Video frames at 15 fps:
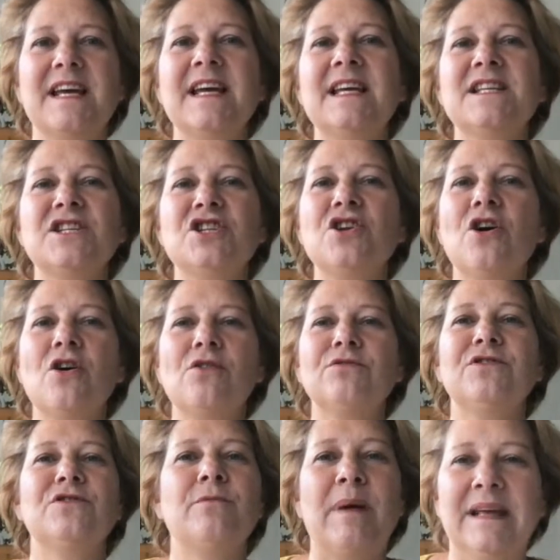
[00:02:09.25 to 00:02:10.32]
is known
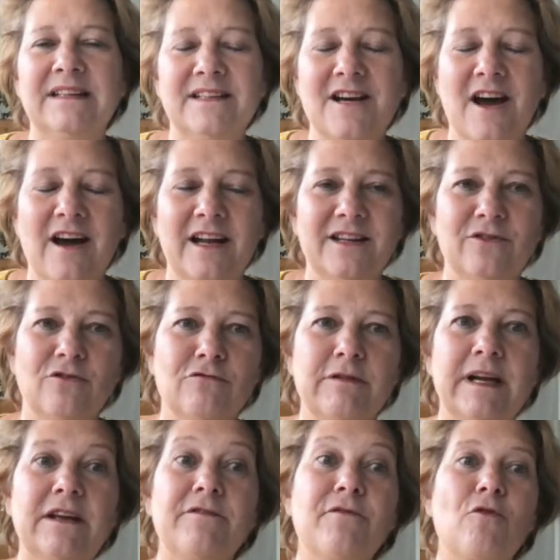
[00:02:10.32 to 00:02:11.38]
to mankind
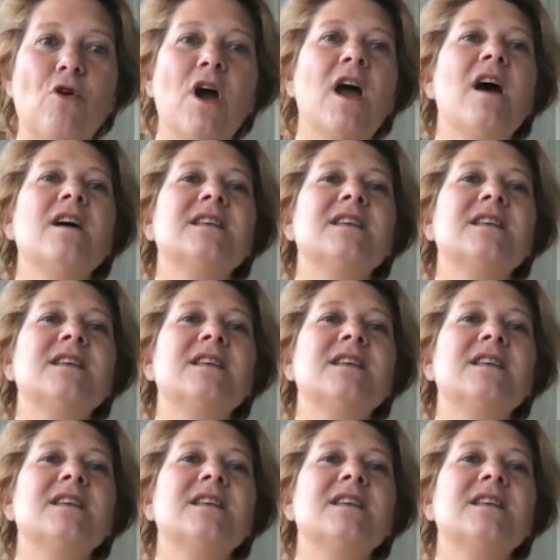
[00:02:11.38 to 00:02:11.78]
already for